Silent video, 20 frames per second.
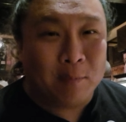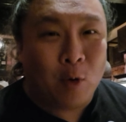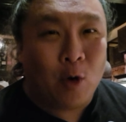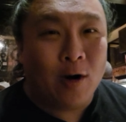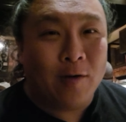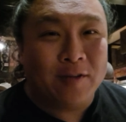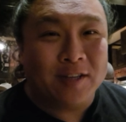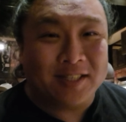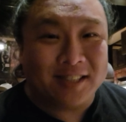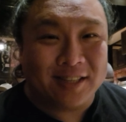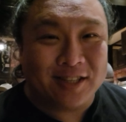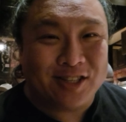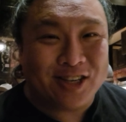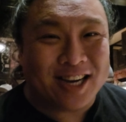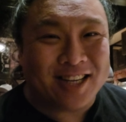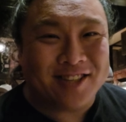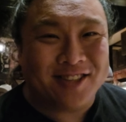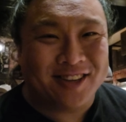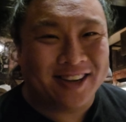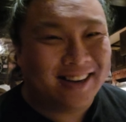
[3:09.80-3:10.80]
more of a
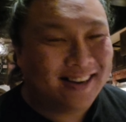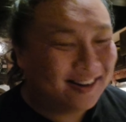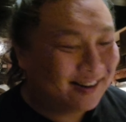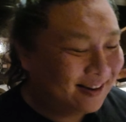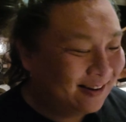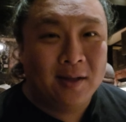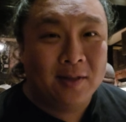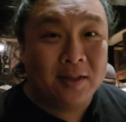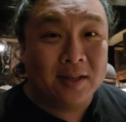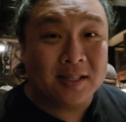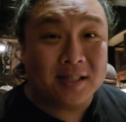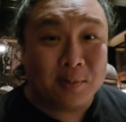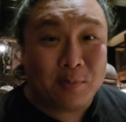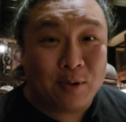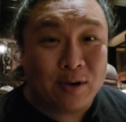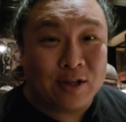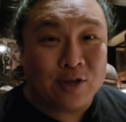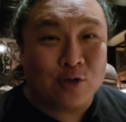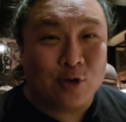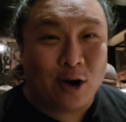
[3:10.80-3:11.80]
suggestion. This is a
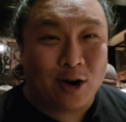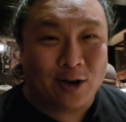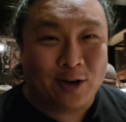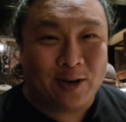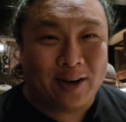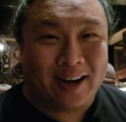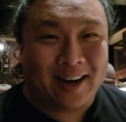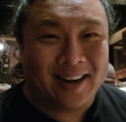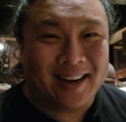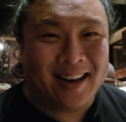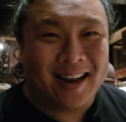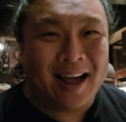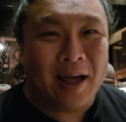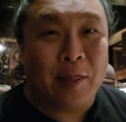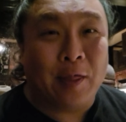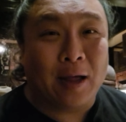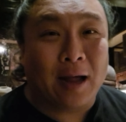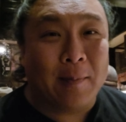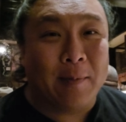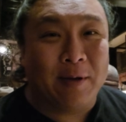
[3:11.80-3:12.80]
pretty strong drink. I
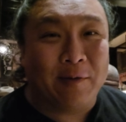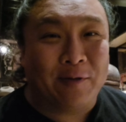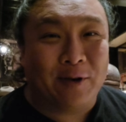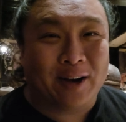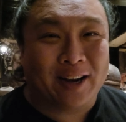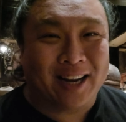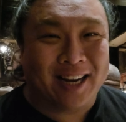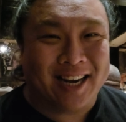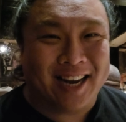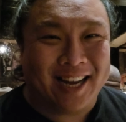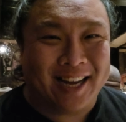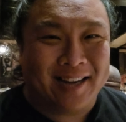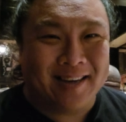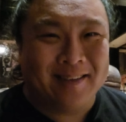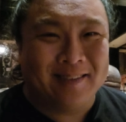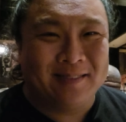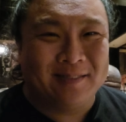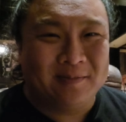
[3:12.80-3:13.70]
think I'm in for a good night.